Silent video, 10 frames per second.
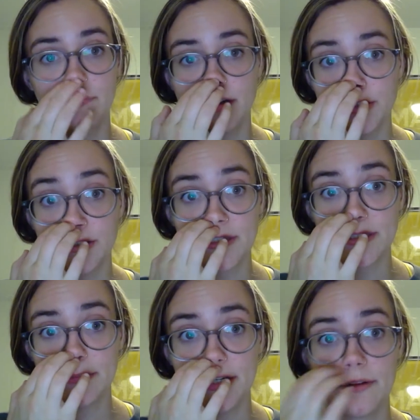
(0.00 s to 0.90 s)

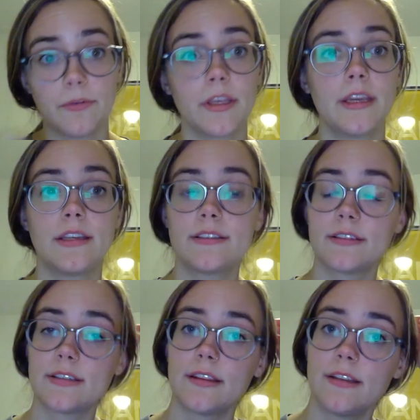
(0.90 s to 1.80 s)
Functionalism didn't really
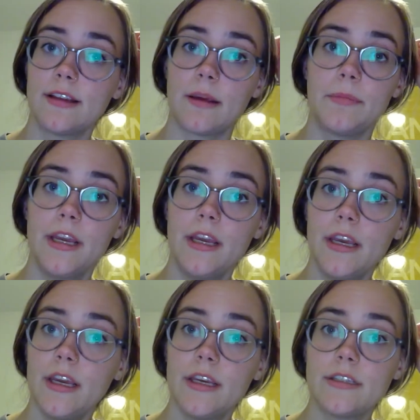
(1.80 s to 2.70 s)
exist at the time.
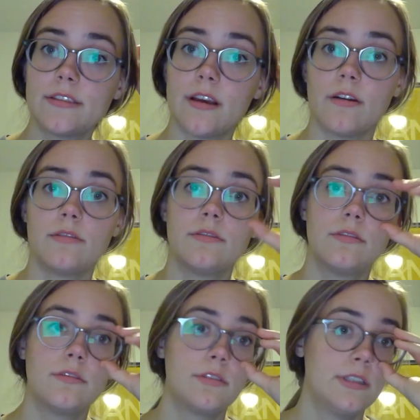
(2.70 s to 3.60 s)
So
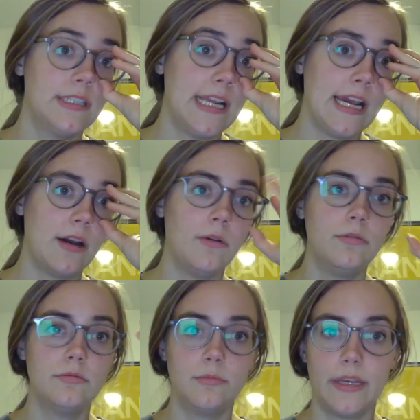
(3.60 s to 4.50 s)

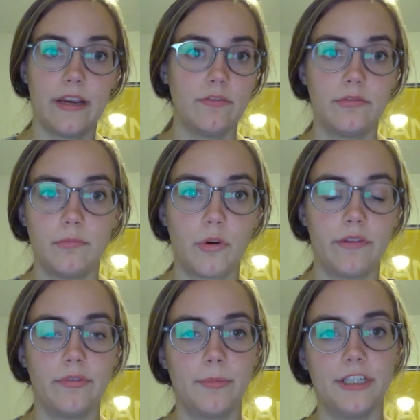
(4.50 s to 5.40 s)
now we have more
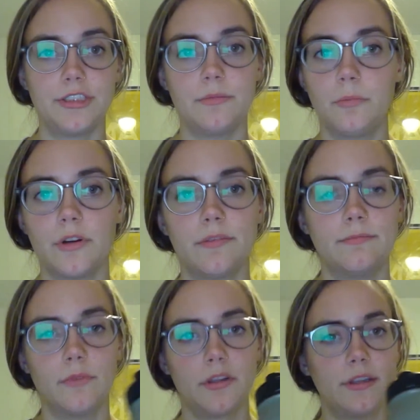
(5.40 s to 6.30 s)
information,
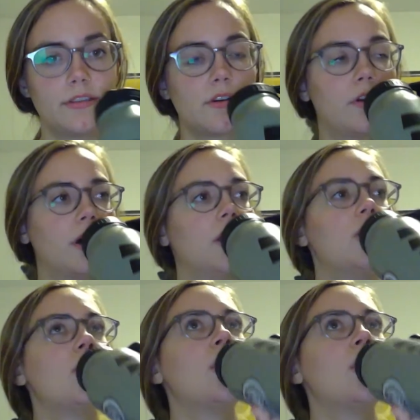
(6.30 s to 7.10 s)
more things going on.